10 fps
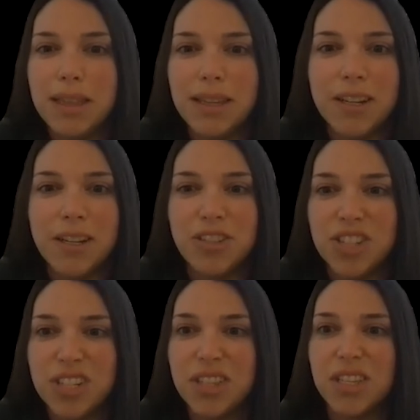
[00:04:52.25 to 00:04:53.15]
that there's
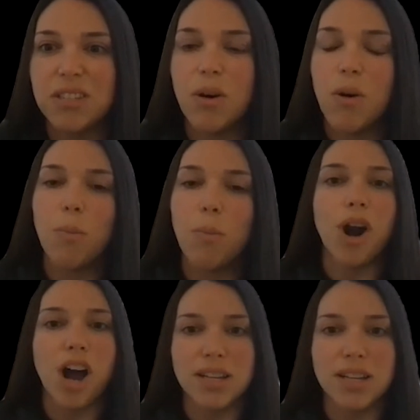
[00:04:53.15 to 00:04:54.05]
just this whole
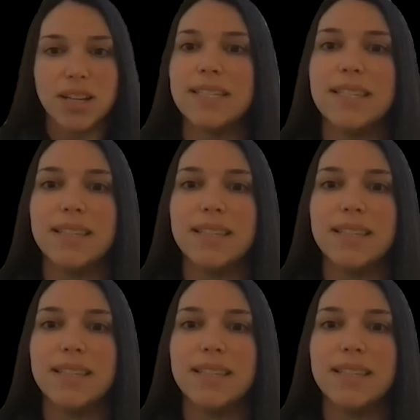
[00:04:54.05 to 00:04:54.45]
process